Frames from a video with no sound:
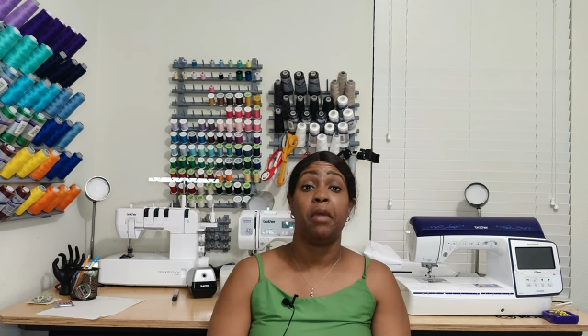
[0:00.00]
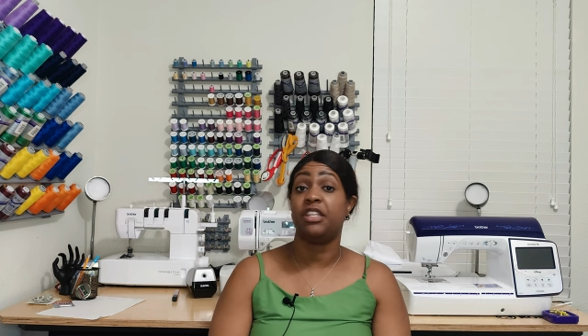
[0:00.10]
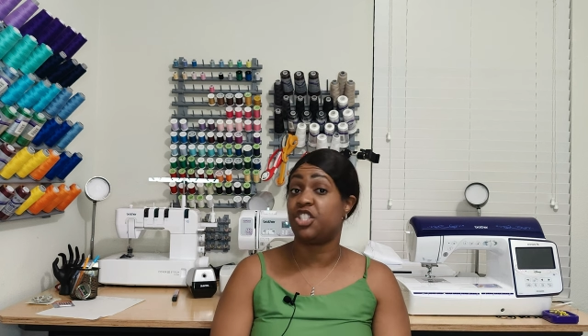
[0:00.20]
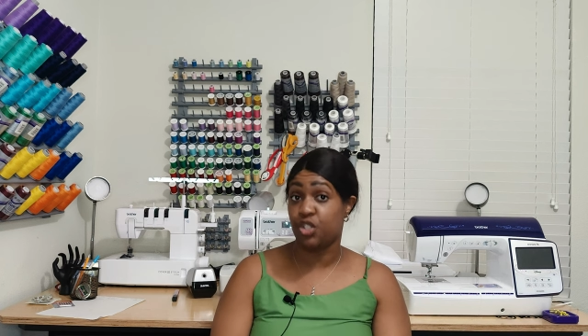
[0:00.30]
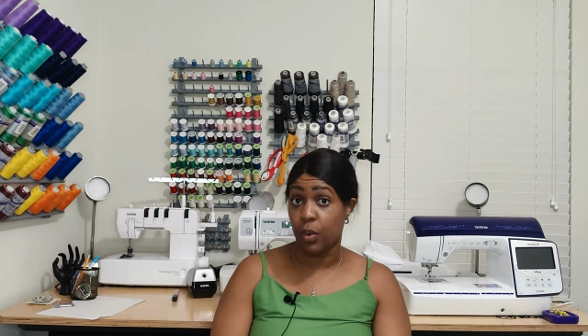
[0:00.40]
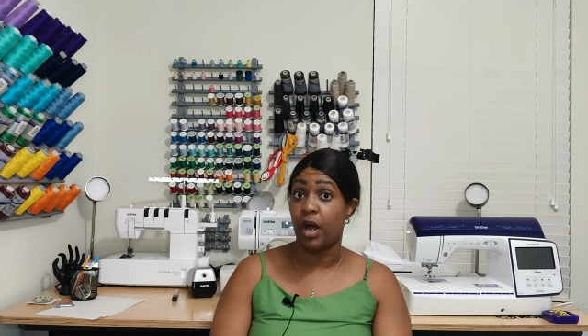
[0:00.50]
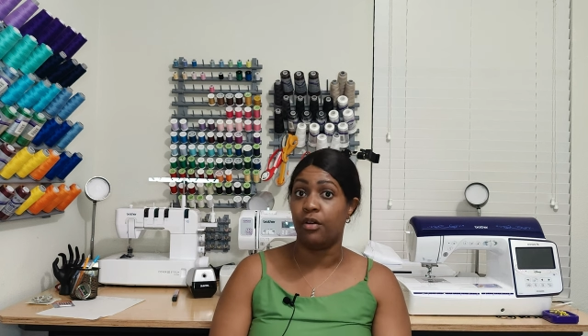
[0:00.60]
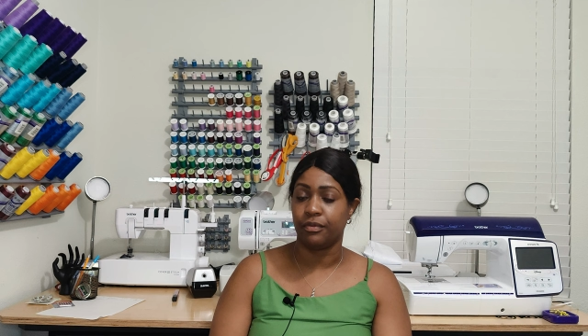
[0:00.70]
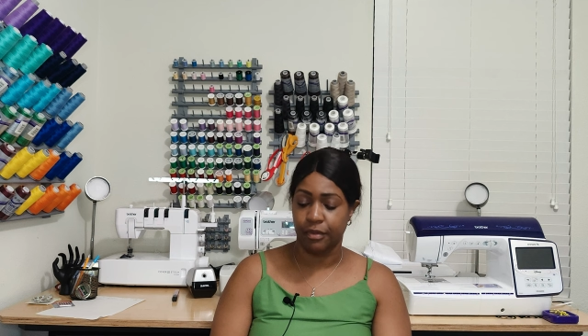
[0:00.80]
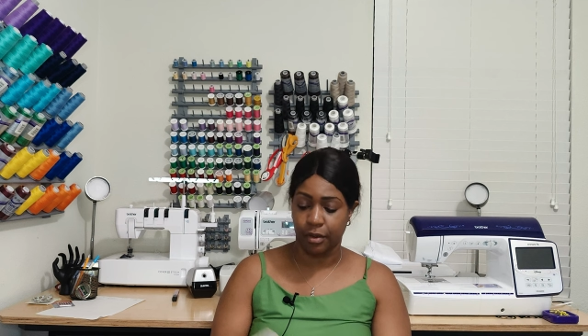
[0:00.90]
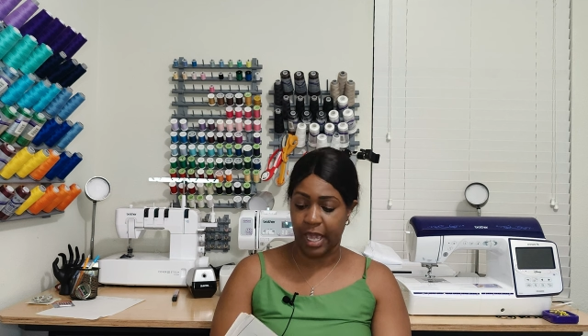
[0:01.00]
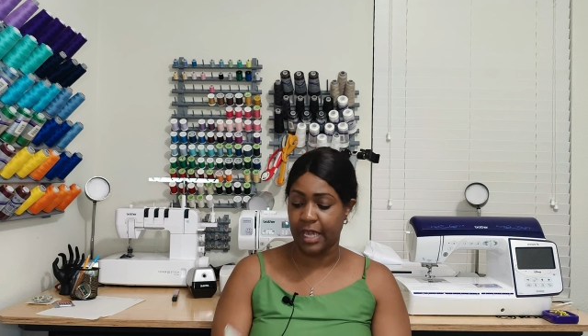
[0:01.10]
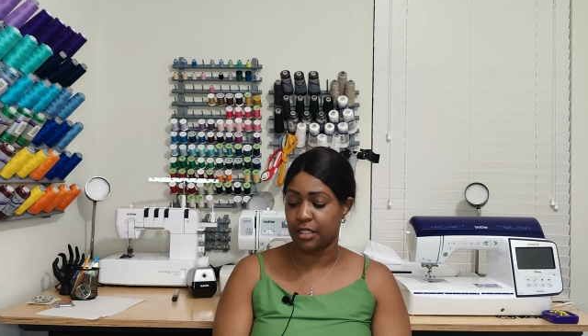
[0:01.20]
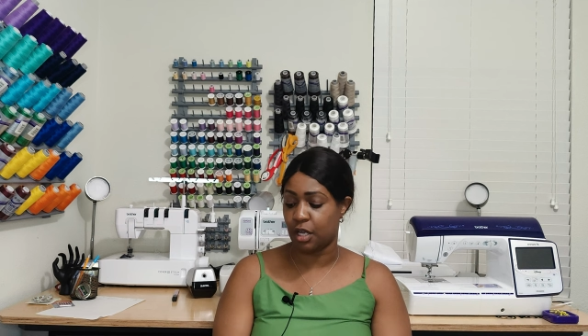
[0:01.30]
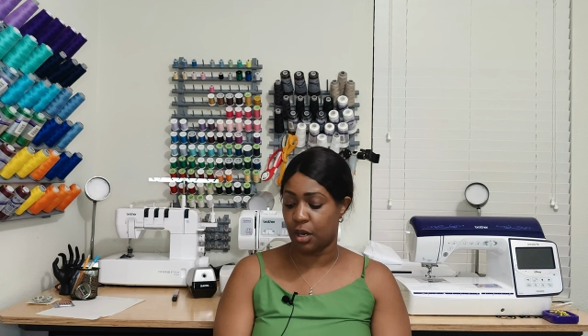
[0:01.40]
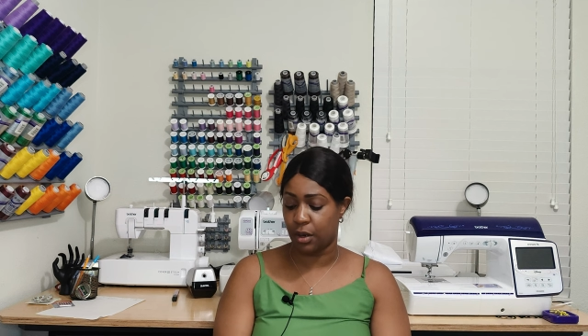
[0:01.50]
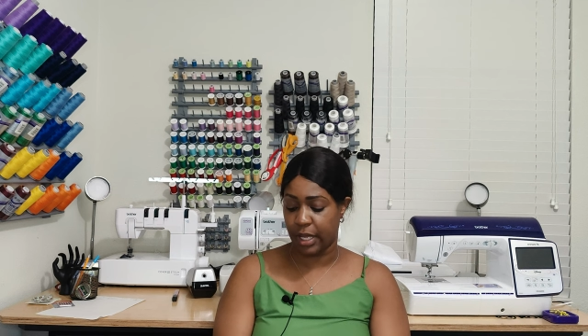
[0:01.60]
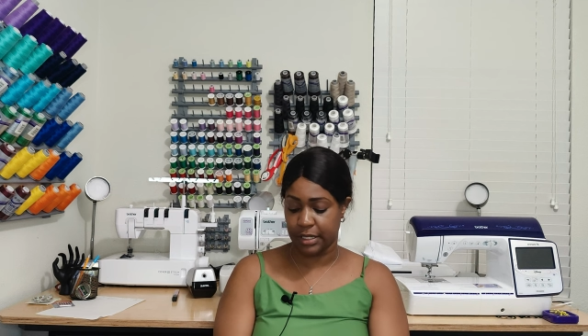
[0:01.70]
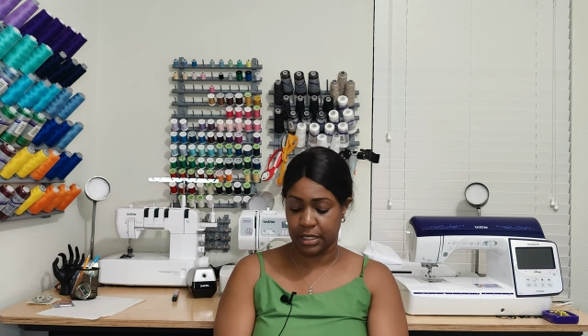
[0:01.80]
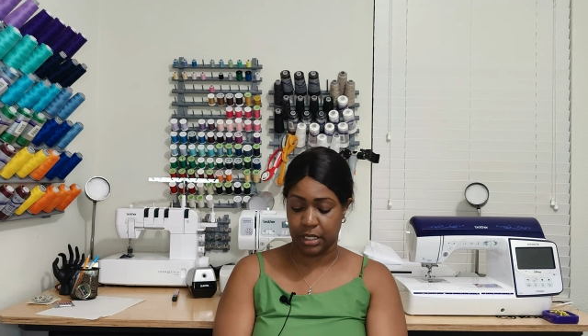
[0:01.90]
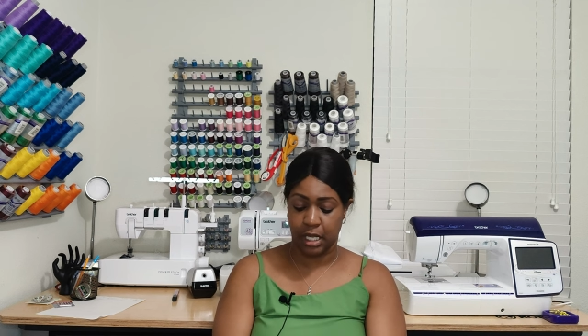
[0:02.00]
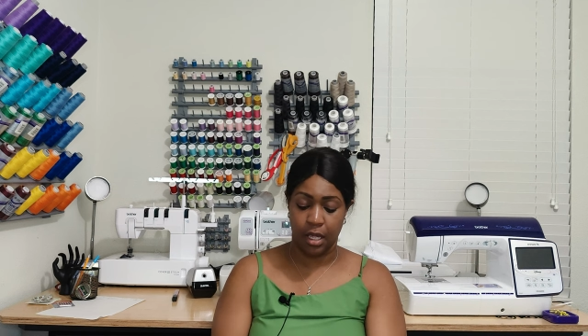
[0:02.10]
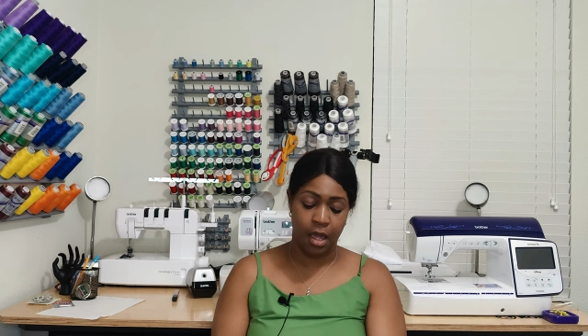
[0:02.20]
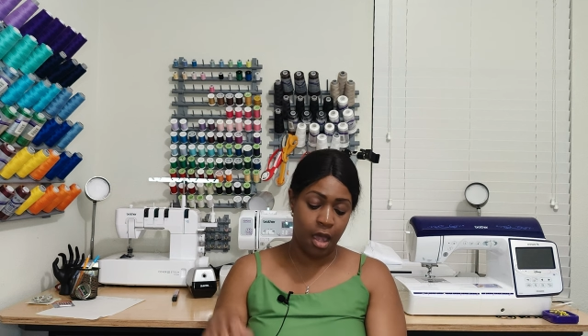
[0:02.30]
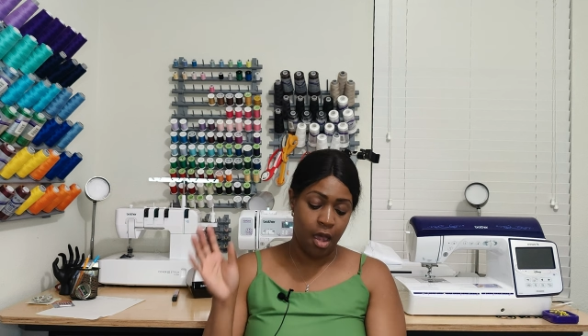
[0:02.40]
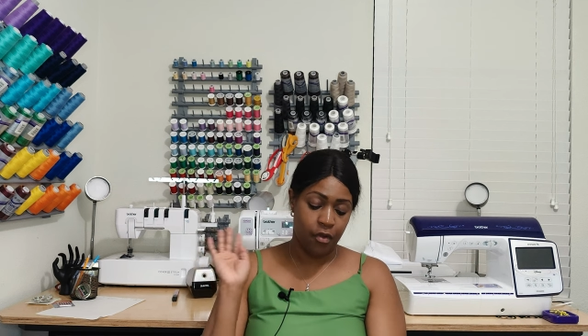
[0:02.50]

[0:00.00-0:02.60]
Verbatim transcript: It's 12, okay? So it's the